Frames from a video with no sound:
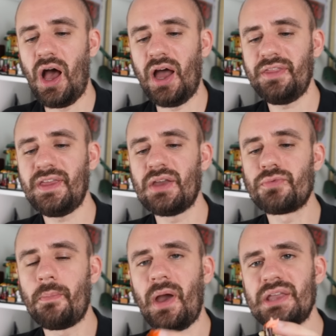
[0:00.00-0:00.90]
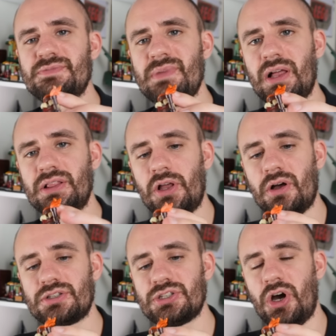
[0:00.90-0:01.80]
I think it reminds me a
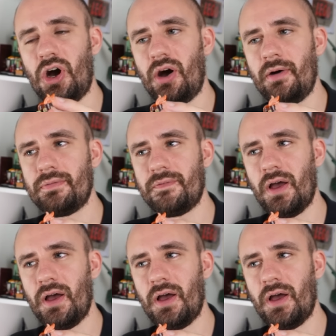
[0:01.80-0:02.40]
lot of